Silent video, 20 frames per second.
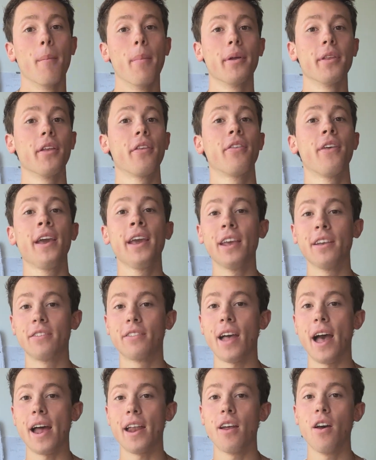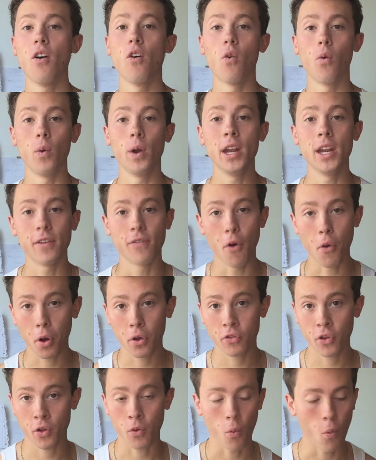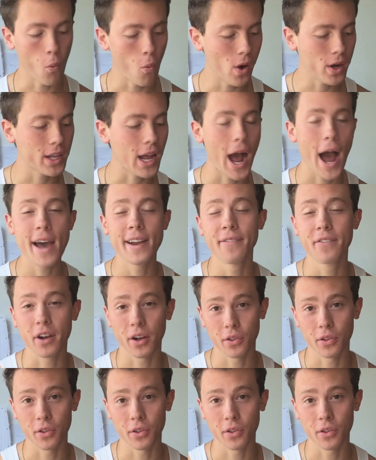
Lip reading: But the thing is that we need to focus on what kind of